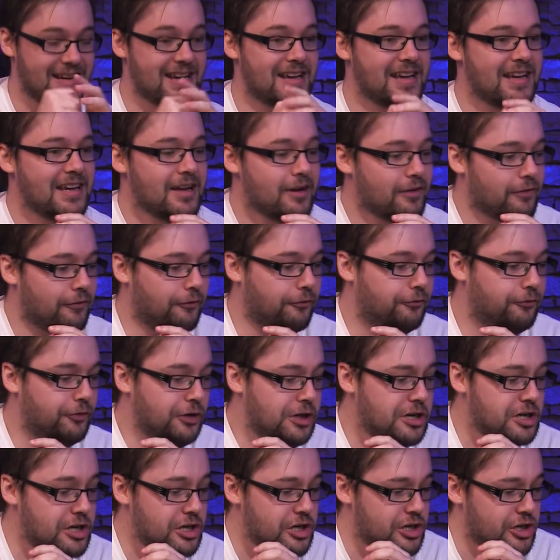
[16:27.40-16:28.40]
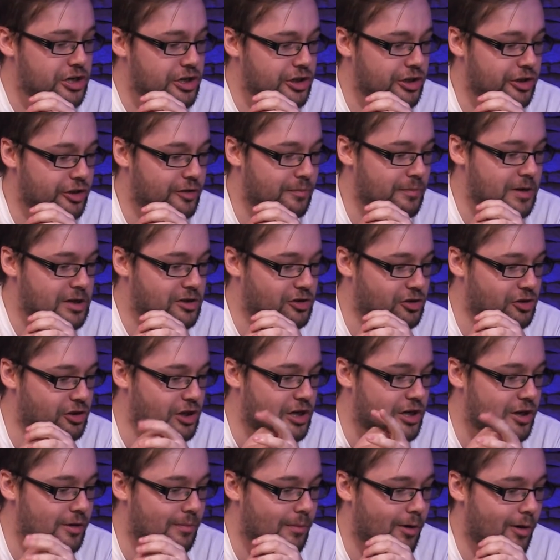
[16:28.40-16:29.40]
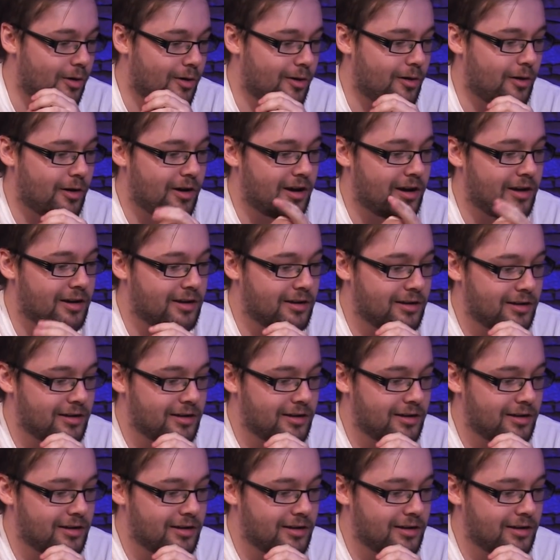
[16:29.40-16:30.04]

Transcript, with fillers: right. So it's my Feed go, right? Me yeah. Seymour.